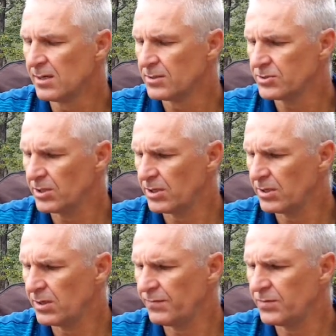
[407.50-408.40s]
So
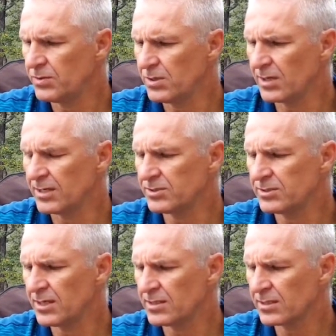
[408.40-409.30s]
if you do go to
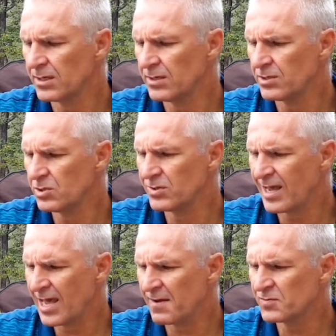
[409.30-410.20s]
Tentco, you'd
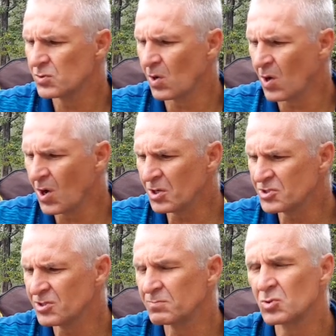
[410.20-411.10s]
have to
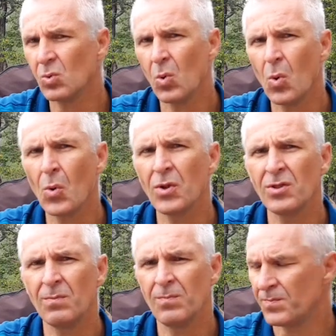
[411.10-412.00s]
ask them to order
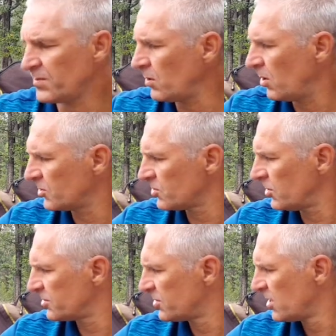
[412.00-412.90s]
the
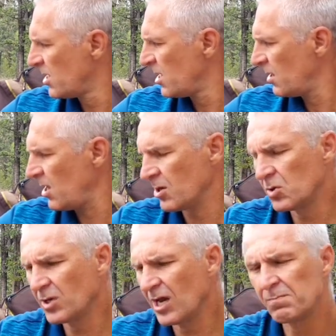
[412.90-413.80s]
Hotrods
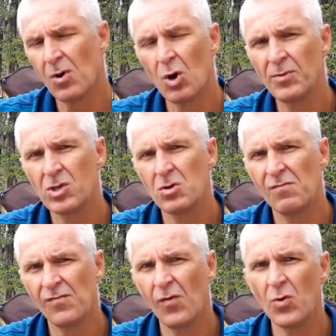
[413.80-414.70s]
Cookout BBQ
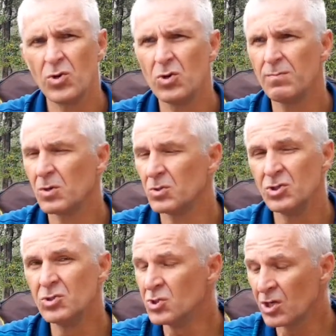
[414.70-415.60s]
for you, because
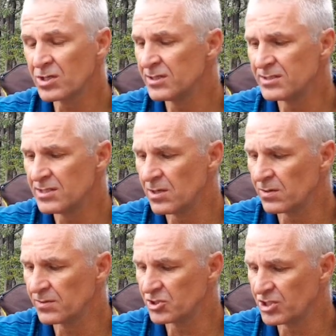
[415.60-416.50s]
you're not going to see it
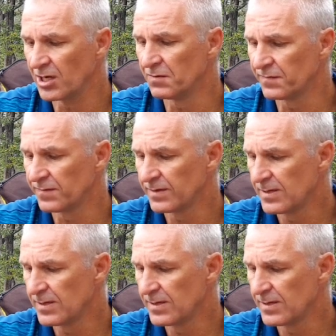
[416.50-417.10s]
on the shelf.